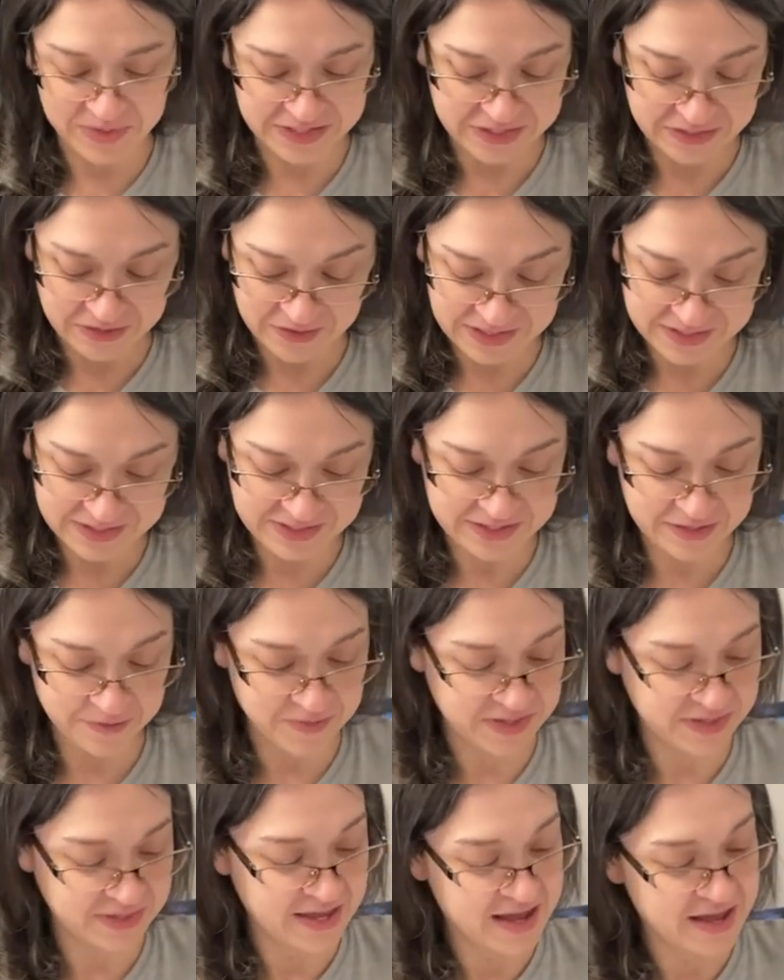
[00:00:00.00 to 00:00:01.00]
So let's see
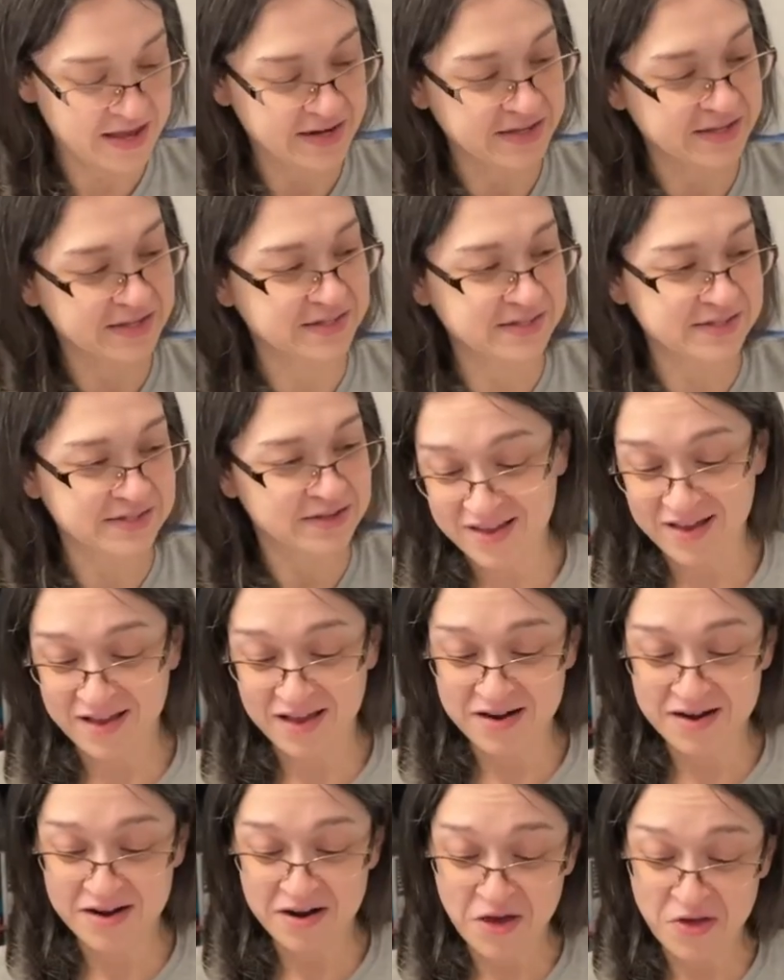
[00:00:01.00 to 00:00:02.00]
what that is.
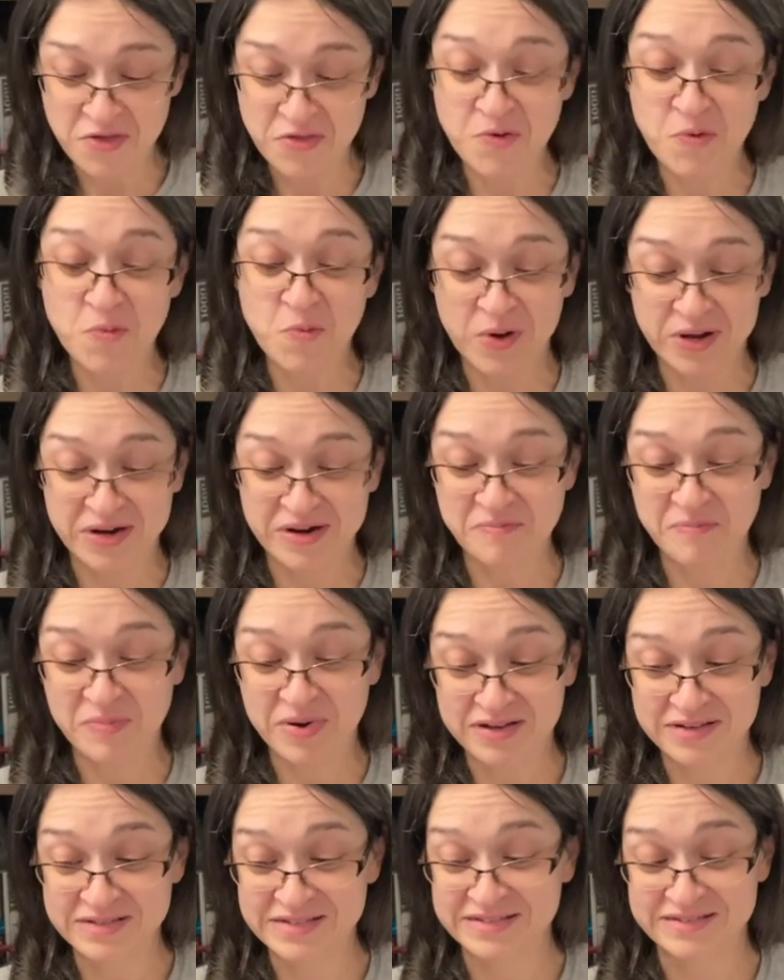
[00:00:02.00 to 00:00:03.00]
Another wooden
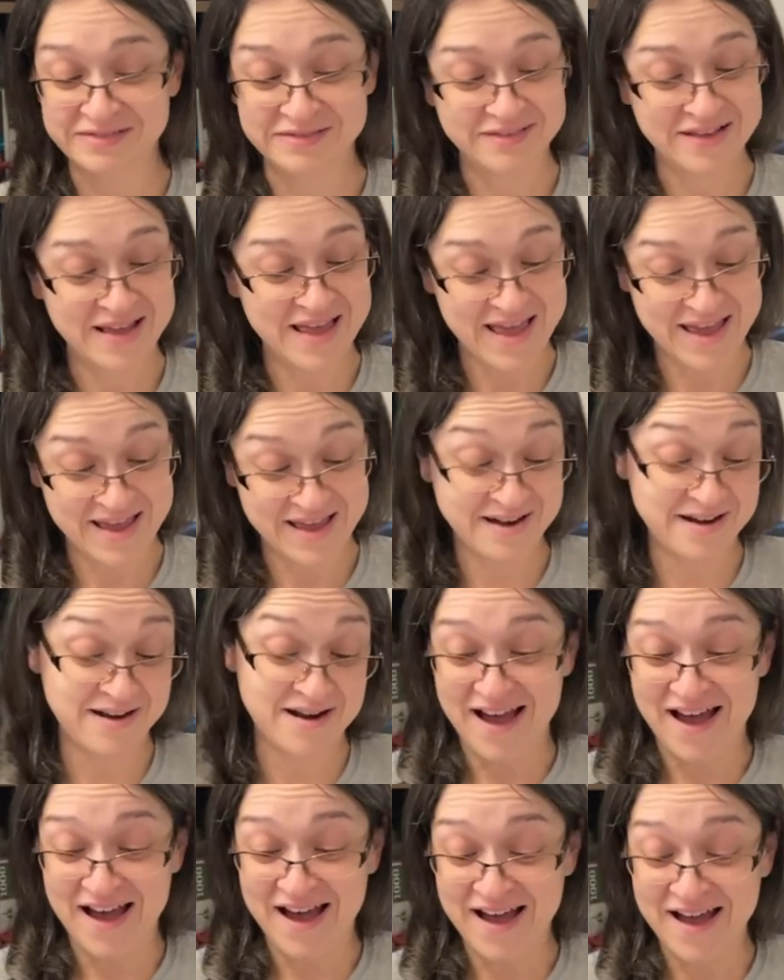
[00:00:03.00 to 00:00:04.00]
puzzle. And
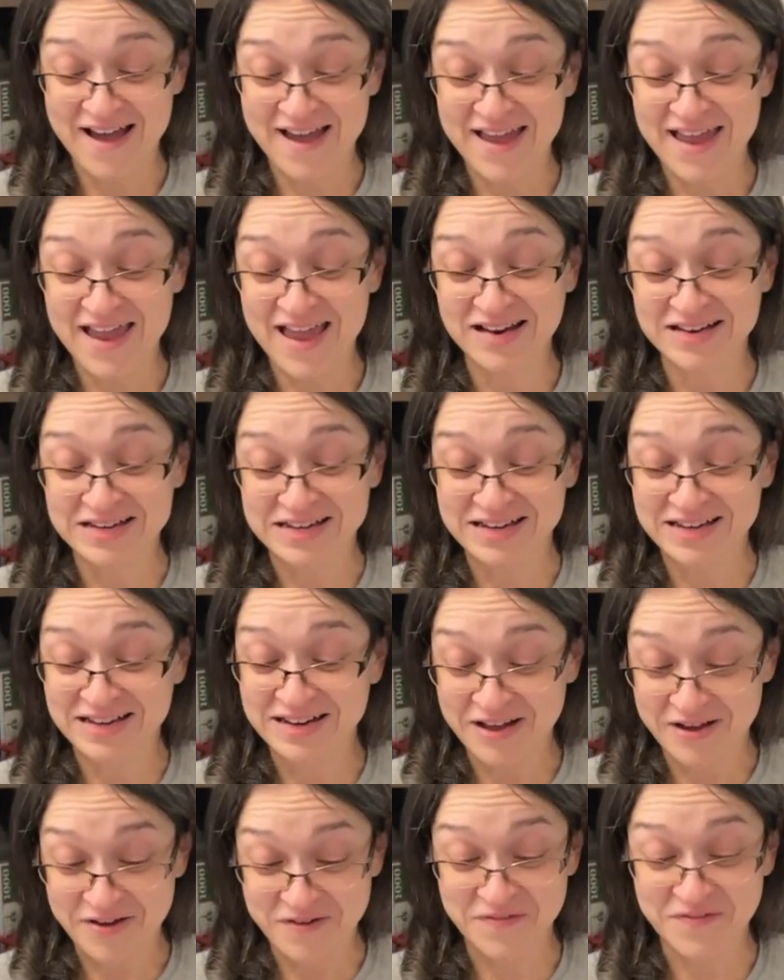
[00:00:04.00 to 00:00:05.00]
I
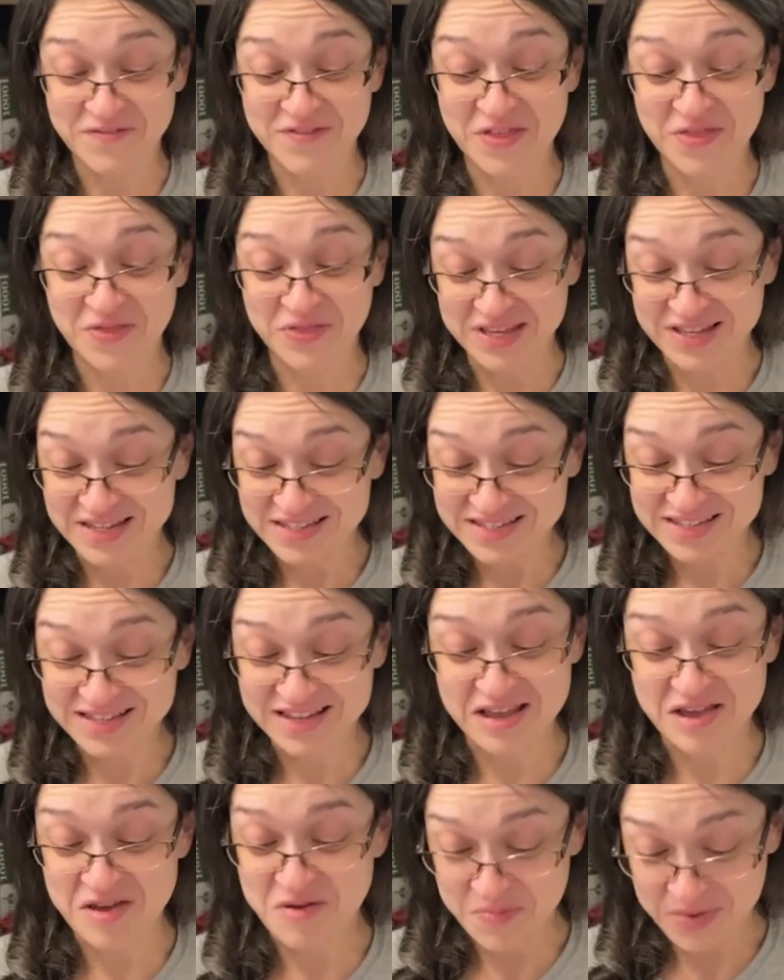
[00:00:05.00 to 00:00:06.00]
love this
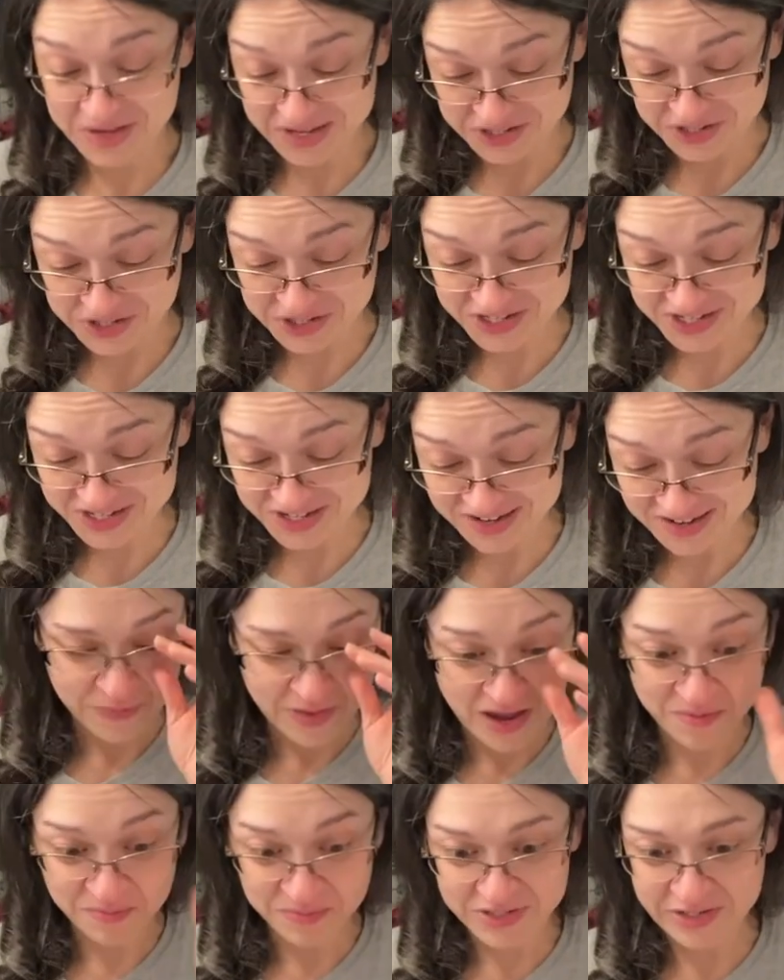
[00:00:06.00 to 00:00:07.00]
image.
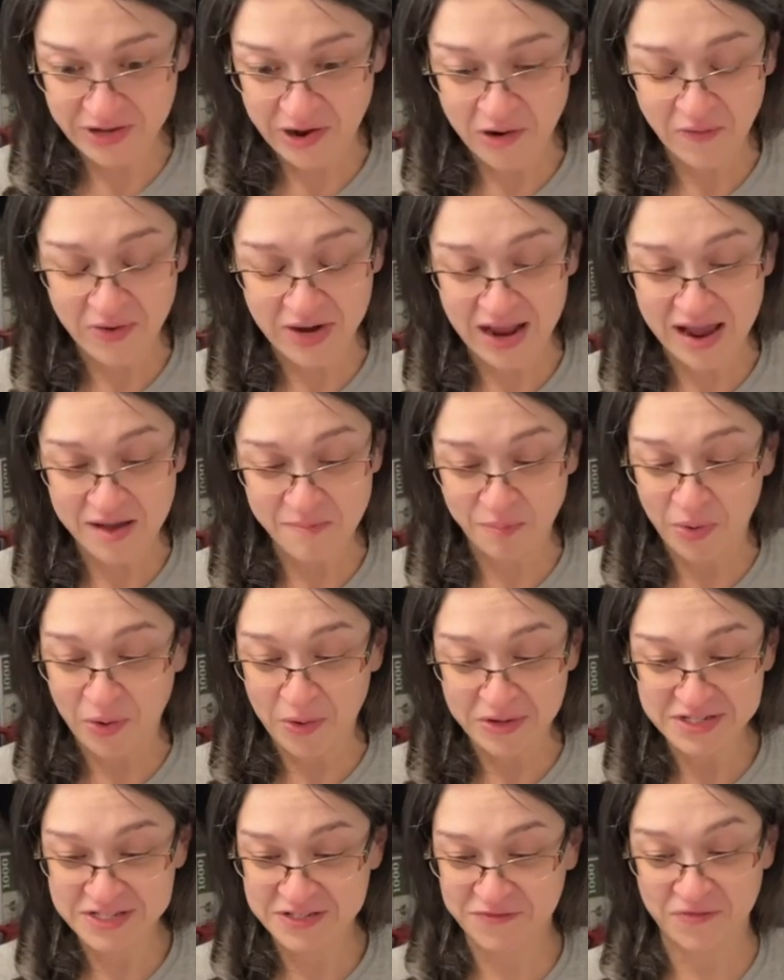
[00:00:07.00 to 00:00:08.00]
I'm sorry, I
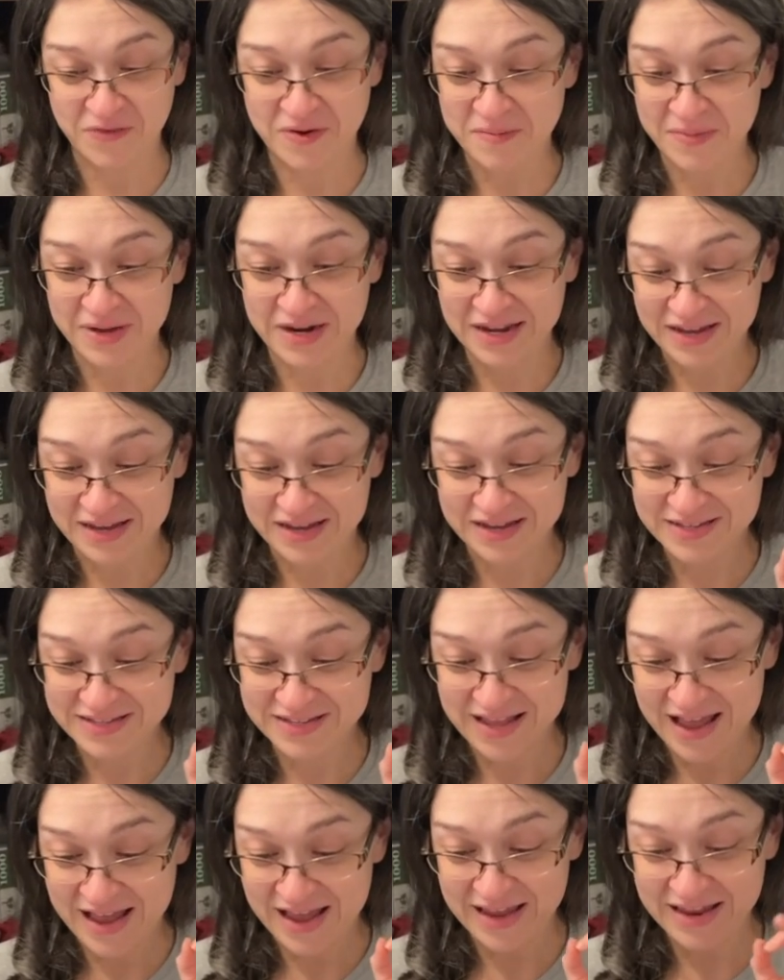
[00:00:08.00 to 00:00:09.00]
paused for a minute because
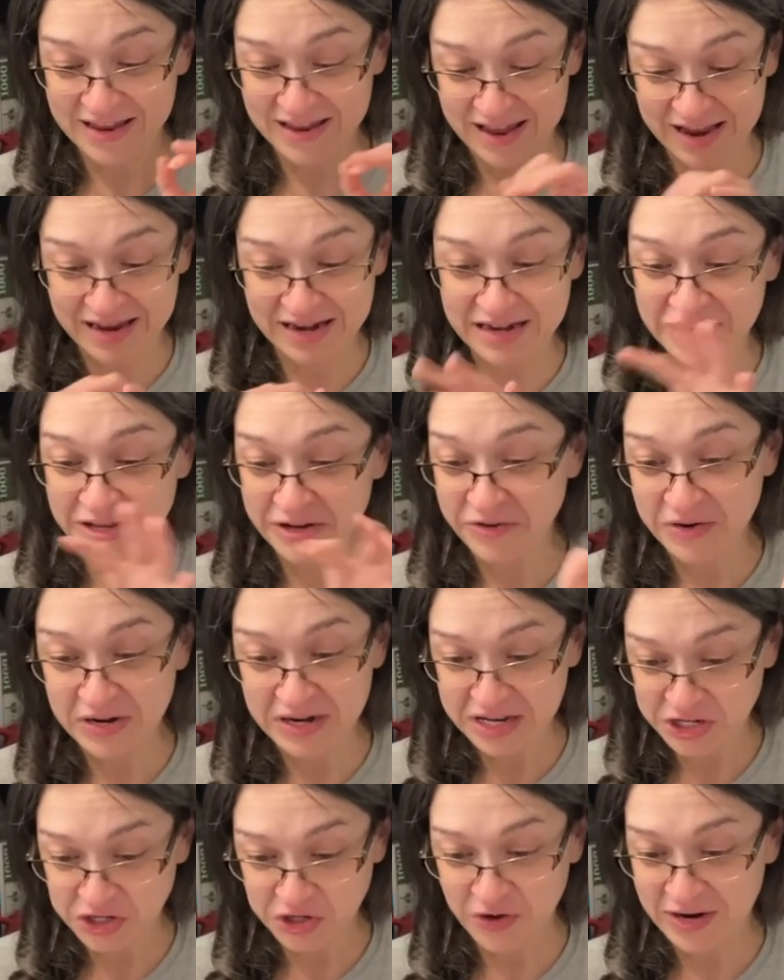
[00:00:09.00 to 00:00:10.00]
I
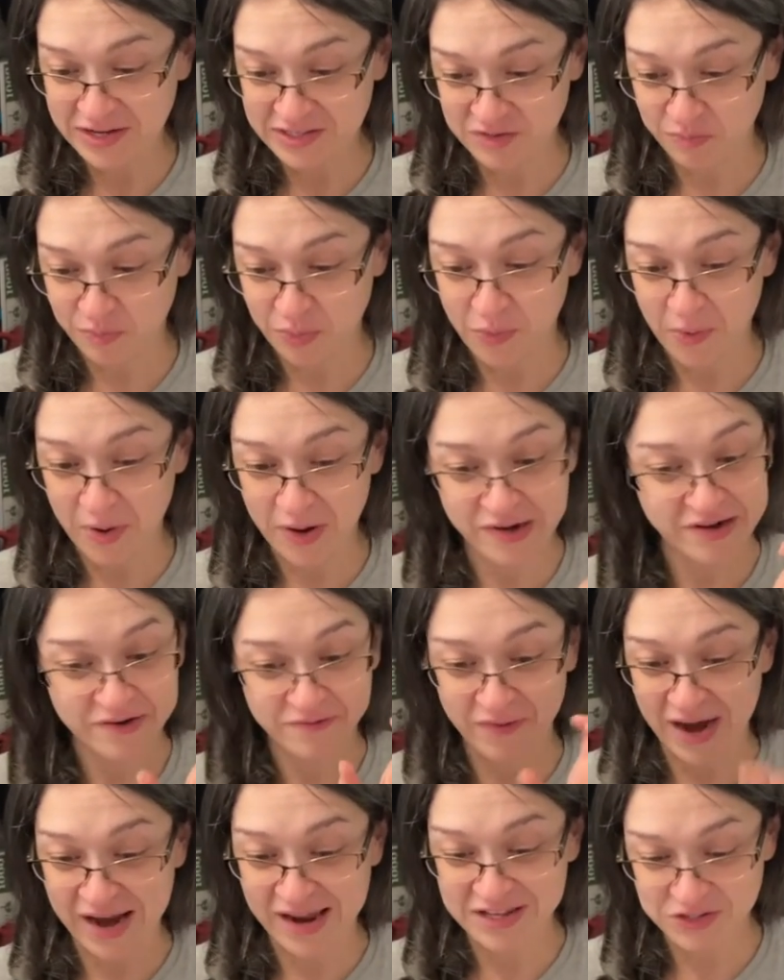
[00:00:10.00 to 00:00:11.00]
literally transported
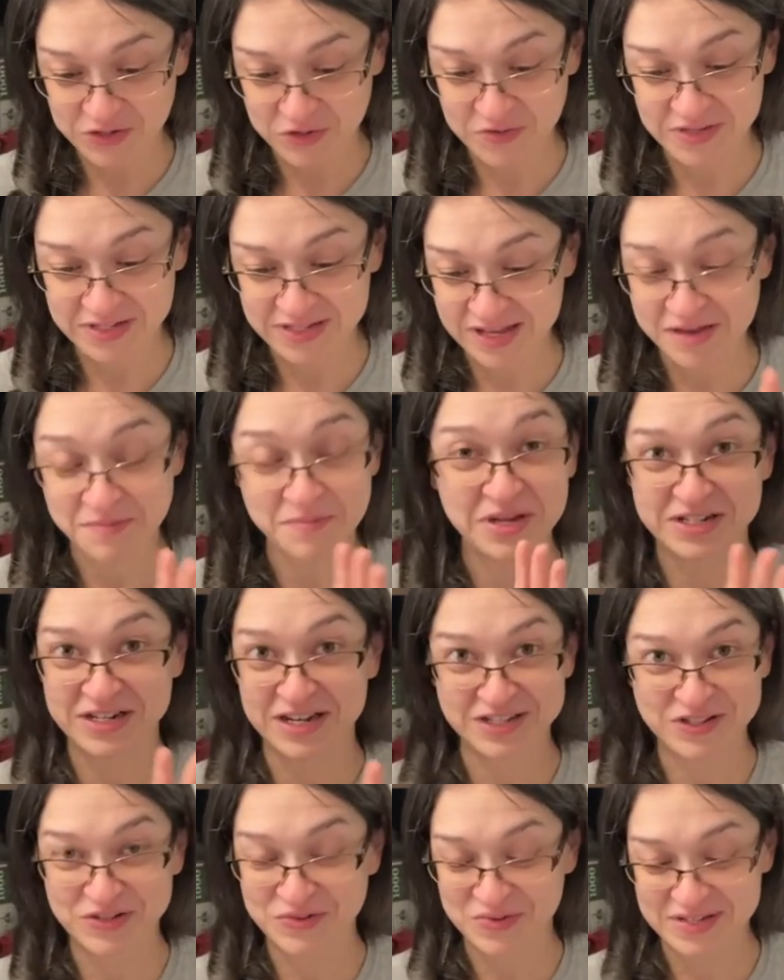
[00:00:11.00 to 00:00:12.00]
right into this image as
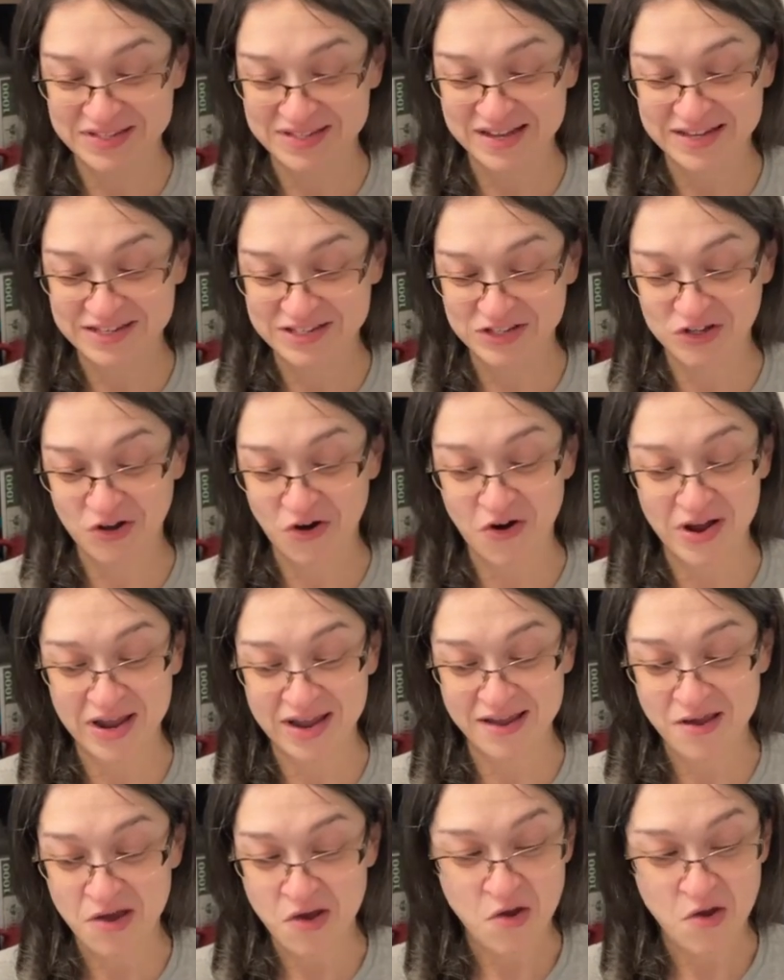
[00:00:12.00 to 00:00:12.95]
soon as I saw it.